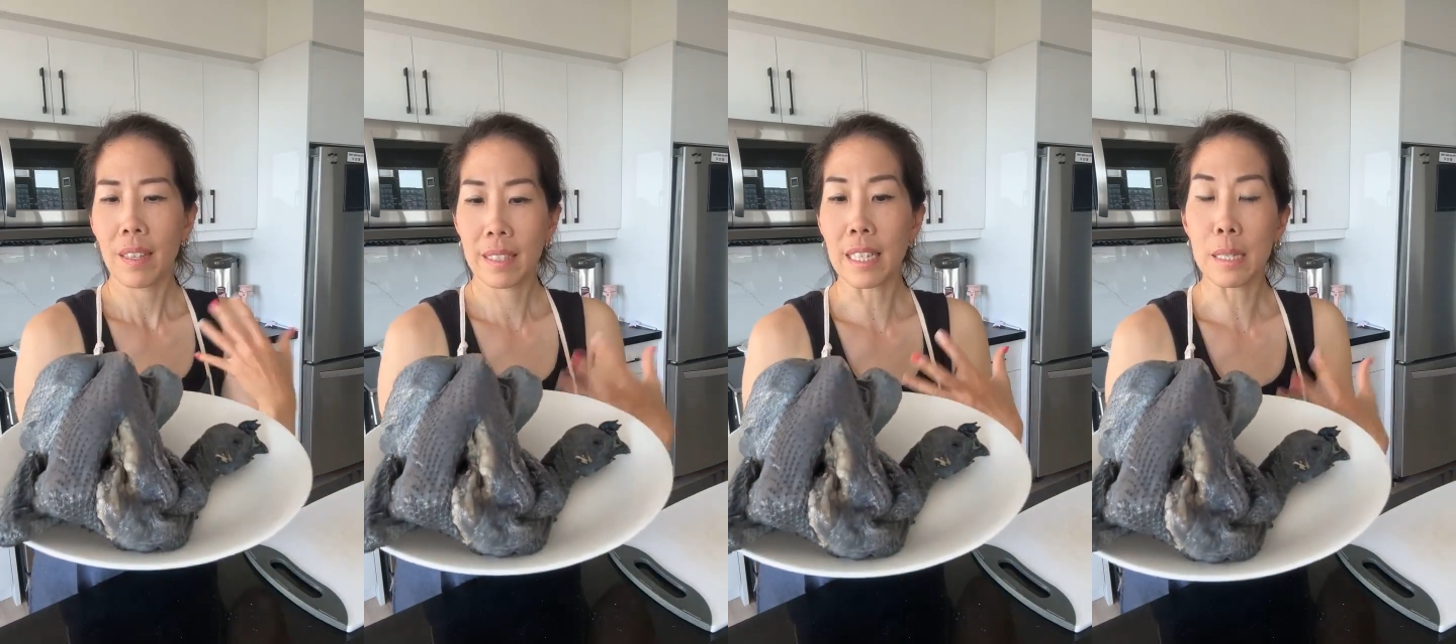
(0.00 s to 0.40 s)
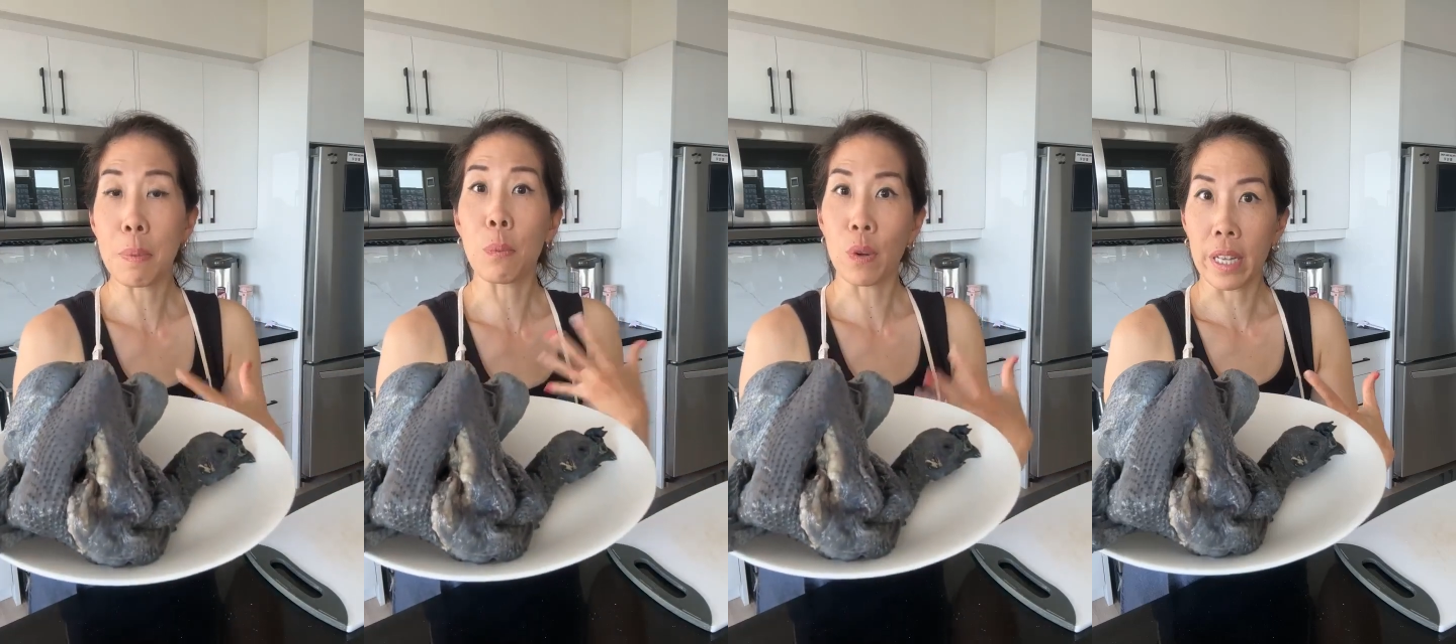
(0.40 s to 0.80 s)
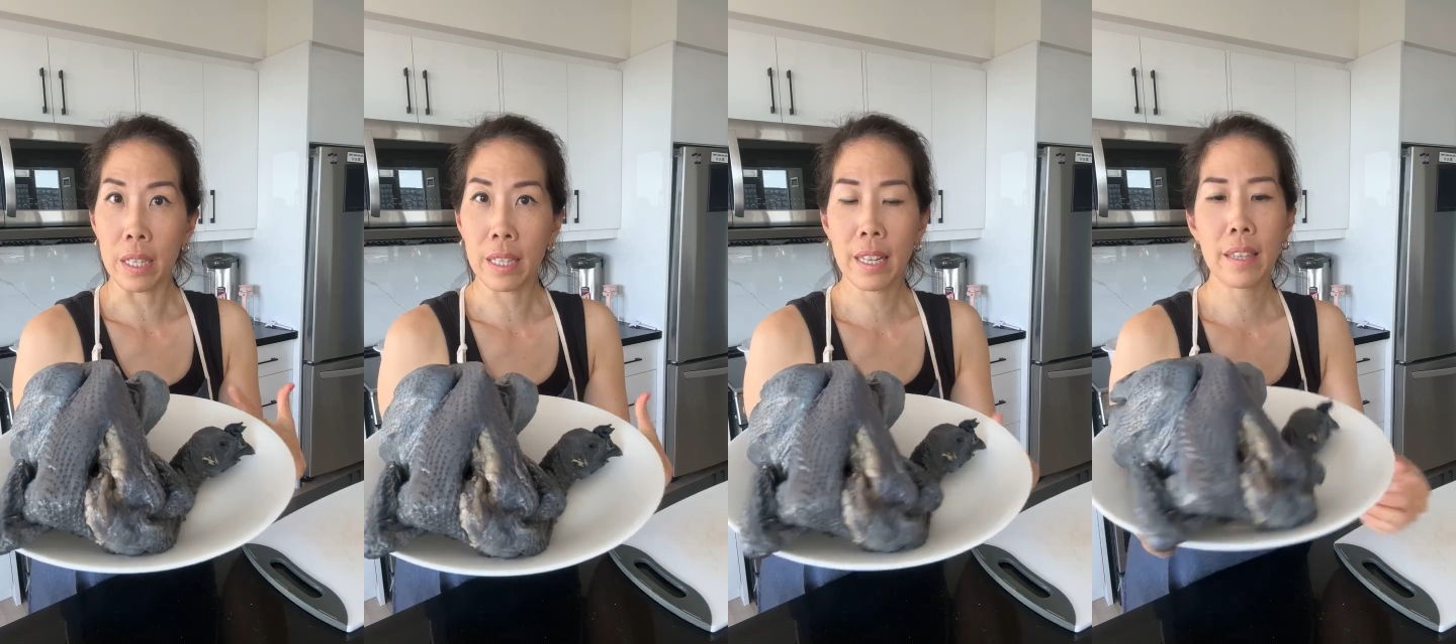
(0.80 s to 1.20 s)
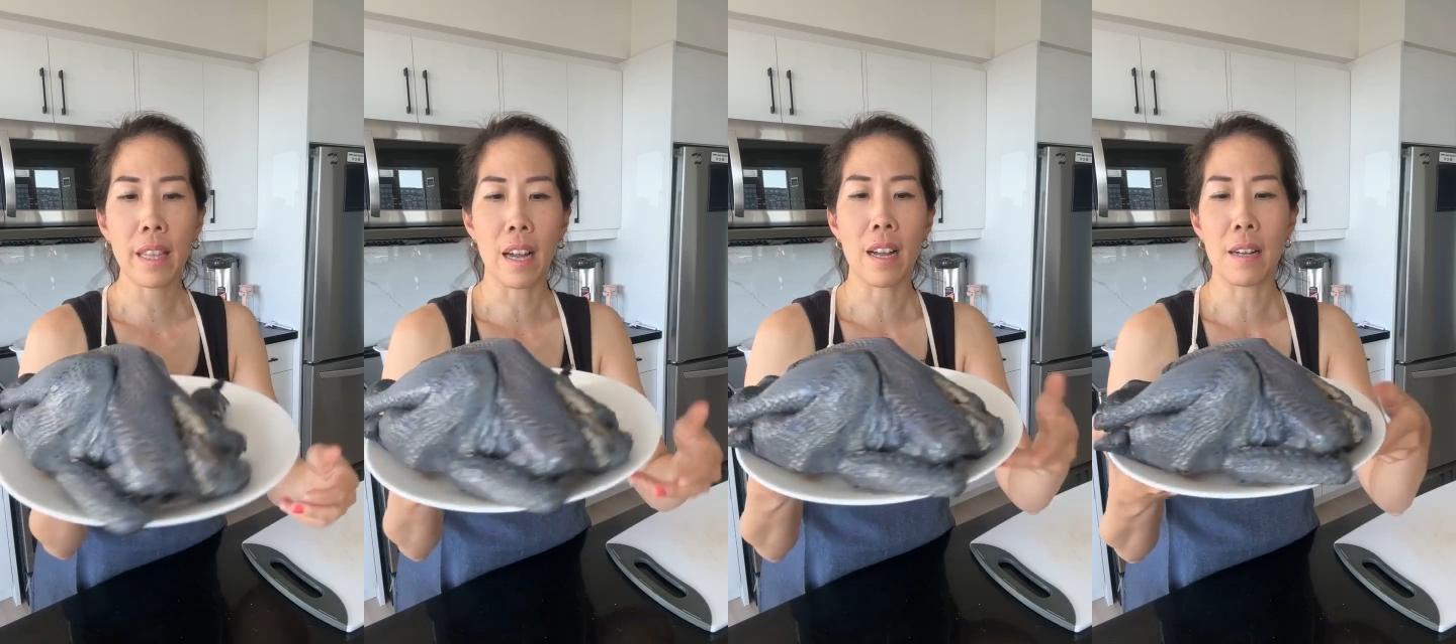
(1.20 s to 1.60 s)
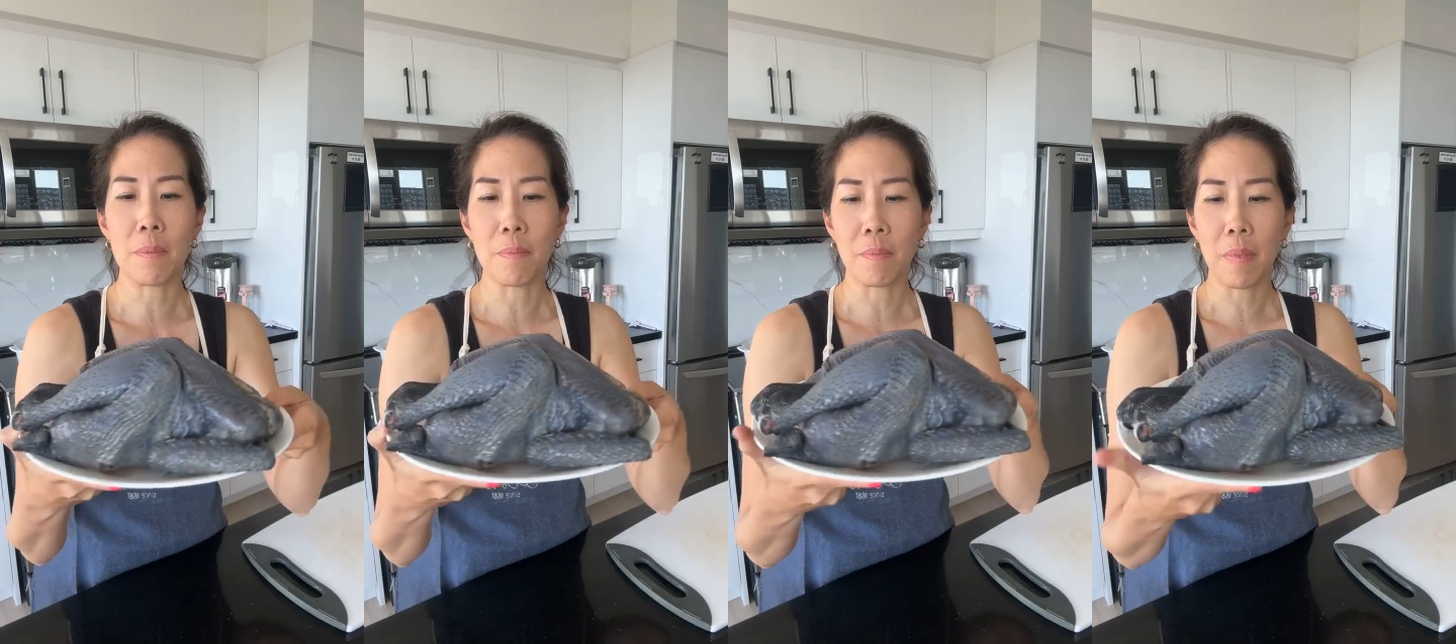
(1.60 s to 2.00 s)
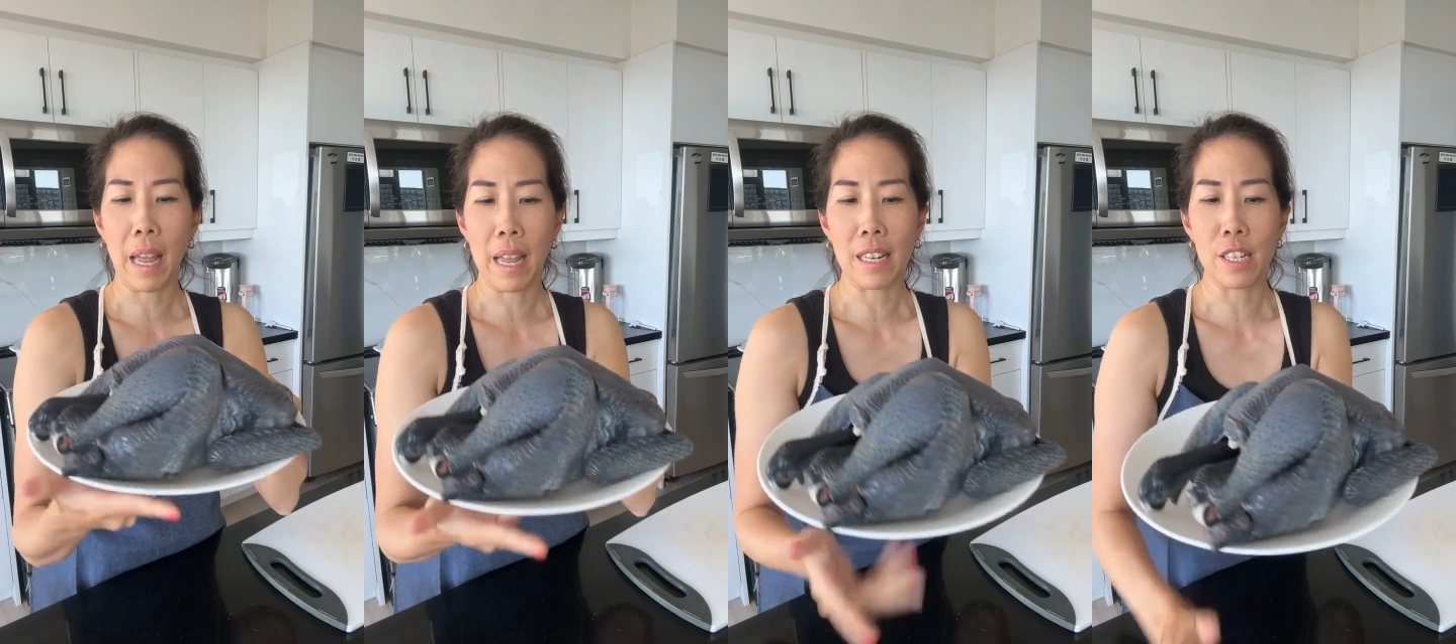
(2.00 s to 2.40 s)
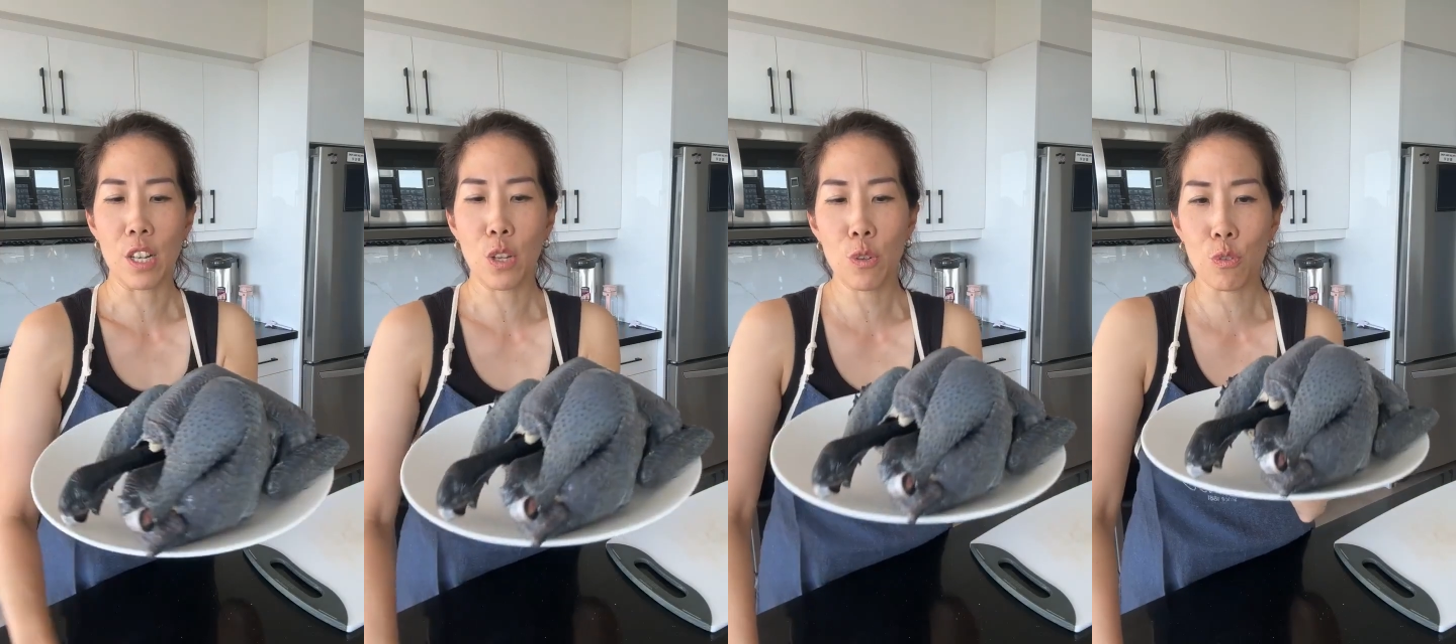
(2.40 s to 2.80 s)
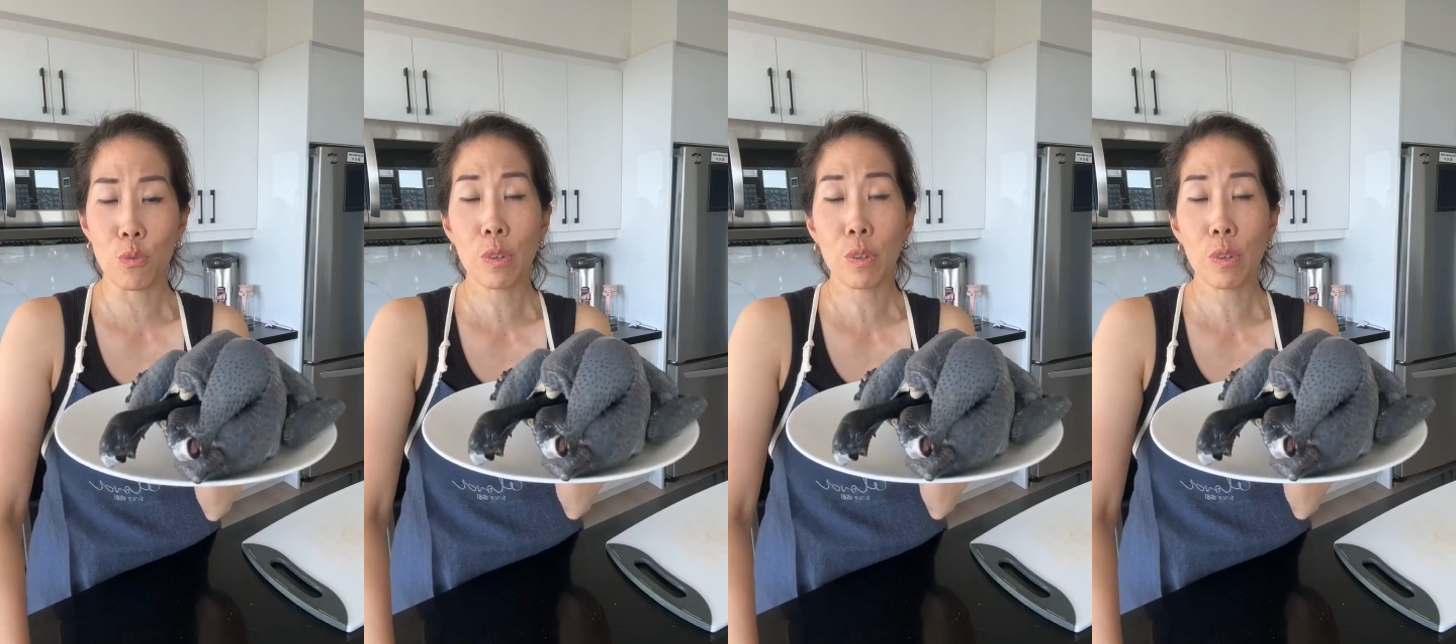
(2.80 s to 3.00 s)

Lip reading: said to be more healing and used